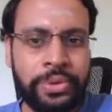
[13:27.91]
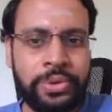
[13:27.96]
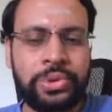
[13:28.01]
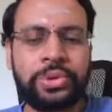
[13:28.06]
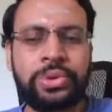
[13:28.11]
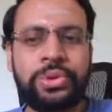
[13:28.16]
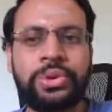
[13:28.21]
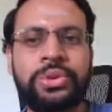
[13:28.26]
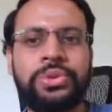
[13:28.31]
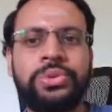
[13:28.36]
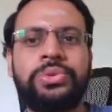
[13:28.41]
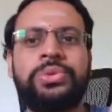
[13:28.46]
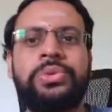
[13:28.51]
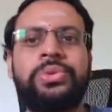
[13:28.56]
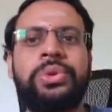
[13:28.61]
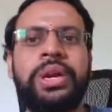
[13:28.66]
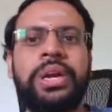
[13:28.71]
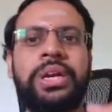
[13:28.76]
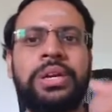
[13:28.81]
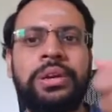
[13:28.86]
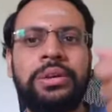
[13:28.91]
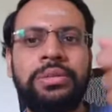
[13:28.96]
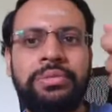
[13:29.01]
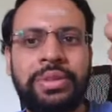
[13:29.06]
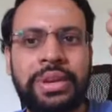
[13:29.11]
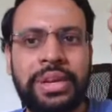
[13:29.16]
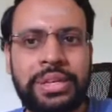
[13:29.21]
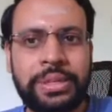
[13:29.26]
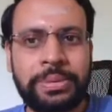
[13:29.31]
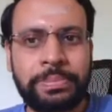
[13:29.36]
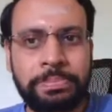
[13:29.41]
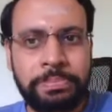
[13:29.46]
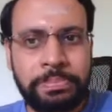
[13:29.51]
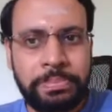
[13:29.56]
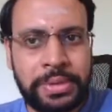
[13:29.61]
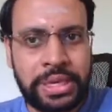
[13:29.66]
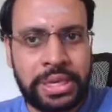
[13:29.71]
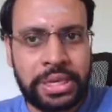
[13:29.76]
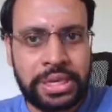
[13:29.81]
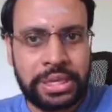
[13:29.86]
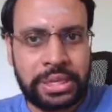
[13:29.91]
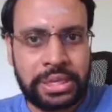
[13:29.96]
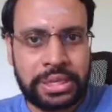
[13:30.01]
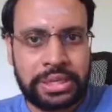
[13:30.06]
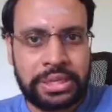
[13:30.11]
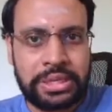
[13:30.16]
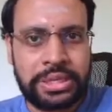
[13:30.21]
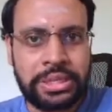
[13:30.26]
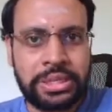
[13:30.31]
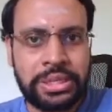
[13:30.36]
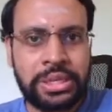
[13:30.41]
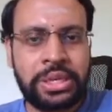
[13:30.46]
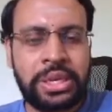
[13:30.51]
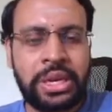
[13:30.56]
you look at where the peak is,